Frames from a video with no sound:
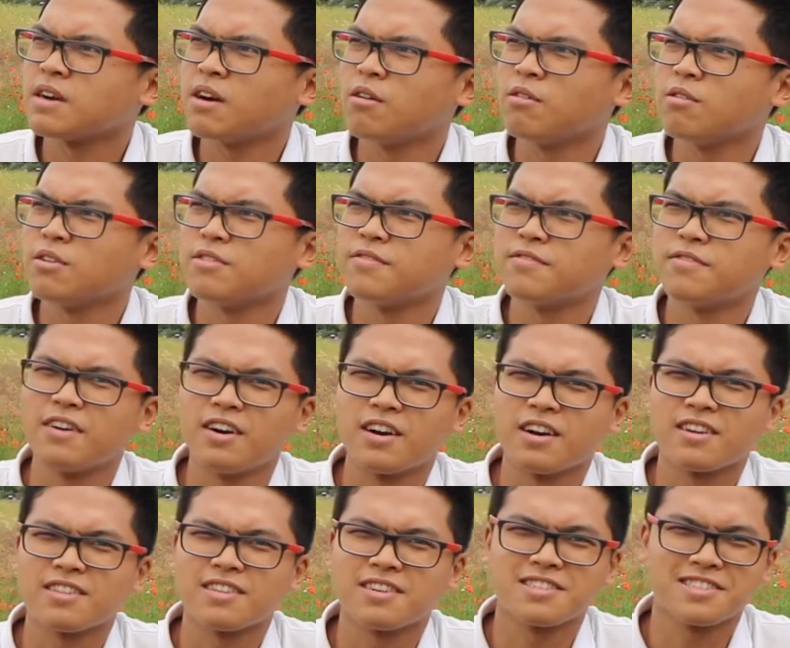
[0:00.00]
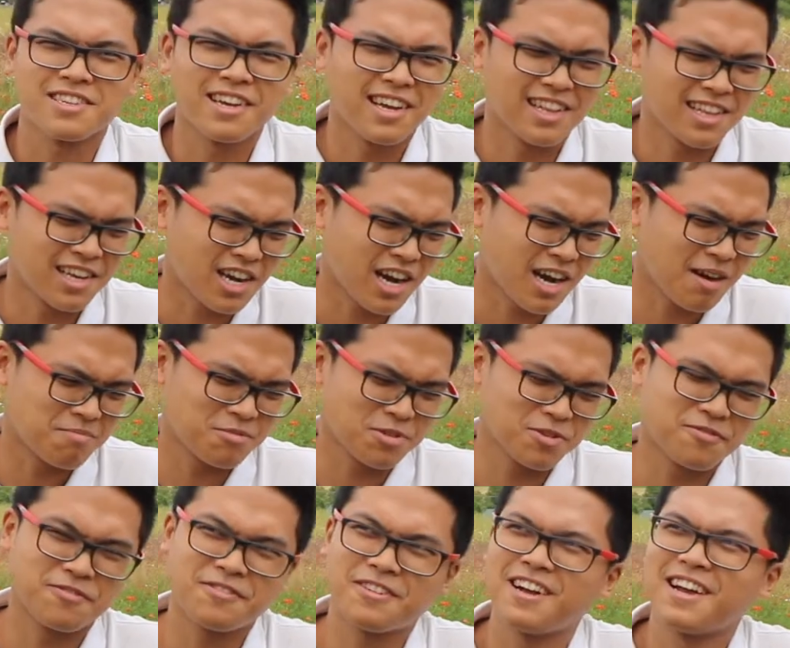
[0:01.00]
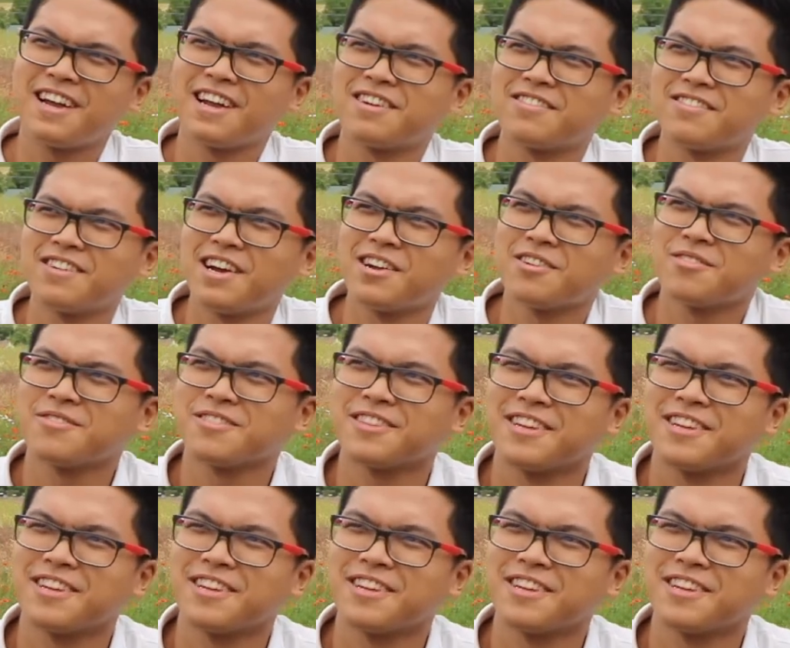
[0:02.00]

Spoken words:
Holy fuck, there's a helicopter flying right over